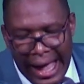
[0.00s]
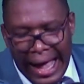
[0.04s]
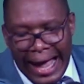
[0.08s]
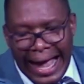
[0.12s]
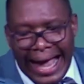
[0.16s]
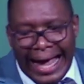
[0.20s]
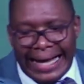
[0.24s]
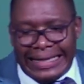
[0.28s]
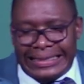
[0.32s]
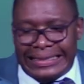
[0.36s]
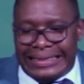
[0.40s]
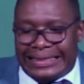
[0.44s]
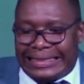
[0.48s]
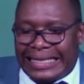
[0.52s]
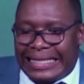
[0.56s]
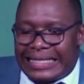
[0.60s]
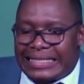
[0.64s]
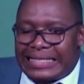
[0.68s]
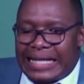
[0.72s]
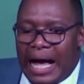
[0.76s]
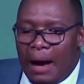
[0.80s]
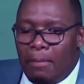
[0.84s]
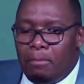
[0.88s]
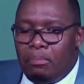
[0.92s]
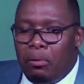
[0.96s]
and
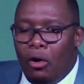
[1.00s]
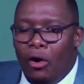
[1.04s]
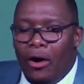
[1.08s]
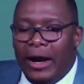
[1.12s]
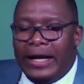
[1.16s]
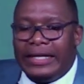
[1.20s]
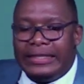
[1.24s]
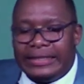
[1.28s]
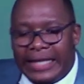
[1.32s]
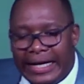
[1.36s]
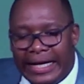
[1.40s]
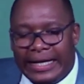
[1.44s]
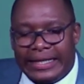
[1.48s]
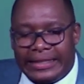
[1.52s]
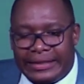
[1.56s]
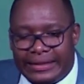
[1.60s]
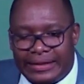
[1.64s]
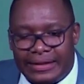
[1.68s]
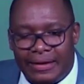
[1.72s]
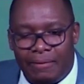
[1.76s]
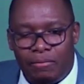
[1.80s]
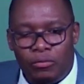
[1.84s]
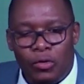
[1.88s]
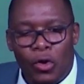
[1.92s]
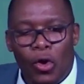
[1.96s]
disappointed
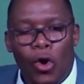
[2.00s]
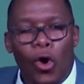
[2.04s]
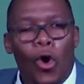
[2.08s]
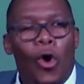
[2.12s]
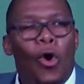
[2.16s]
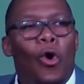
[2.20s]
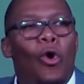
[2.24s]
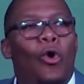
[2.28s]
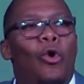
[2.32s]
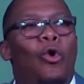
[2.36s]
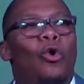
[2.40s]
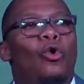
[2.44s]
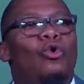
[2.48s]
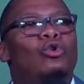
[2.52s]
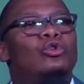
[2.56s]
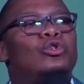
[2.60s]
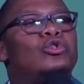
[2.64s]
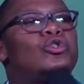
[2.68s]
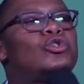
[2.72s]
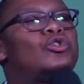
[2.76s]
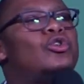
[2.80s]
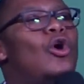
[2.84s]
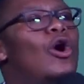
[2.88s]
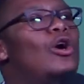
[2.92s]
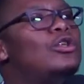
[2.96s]
who
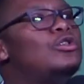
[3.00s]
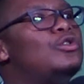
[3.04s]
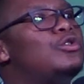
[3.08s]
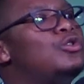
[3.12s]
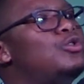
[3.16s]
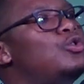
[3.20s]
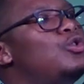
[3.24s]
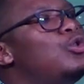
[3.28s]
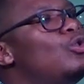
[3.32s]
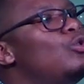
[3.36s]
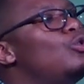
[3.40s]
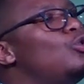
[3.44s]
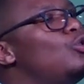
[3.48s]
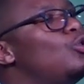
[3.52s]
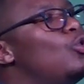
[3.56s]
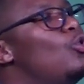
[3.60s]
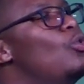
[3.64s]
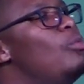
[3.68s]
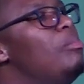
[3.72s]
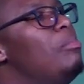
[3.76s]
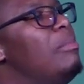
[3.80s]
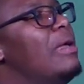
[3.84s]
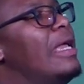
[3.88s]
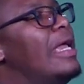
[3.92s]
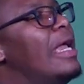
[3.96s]
sought to do
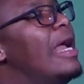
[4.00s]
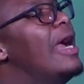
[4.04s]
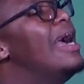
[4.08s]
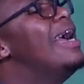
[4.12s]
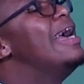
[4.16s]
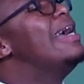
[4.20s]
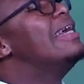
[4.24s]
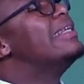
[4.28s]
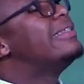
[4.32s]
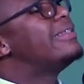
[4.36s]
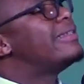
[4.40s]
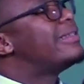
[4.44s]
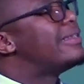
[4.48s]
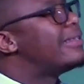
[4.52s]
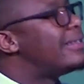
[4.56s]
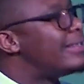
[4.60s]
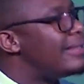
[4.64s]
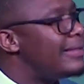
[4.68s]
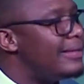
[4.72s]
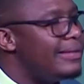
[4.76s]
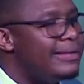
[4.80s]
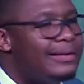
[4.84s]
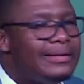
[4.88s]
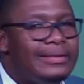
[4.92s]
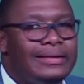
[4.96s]
me hurt.
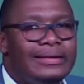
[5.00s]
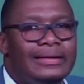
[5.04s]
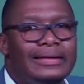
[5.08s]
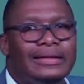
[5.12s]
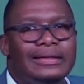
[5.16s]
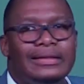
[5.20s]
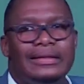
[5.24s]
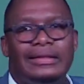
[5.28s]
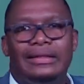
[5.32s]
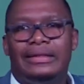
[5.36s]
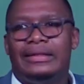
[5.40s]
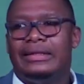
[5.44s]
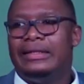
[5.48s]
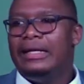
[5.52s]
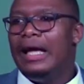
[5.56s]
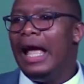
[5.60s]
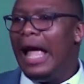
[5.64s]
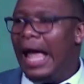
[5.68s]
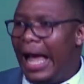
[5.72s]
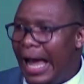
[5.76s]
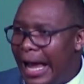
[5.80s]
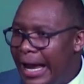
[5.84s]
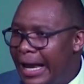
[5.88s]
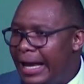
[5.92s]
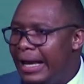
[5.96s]

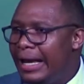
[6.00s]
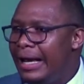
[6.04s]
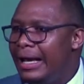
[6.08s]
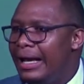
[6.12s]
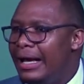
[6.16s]
Hey!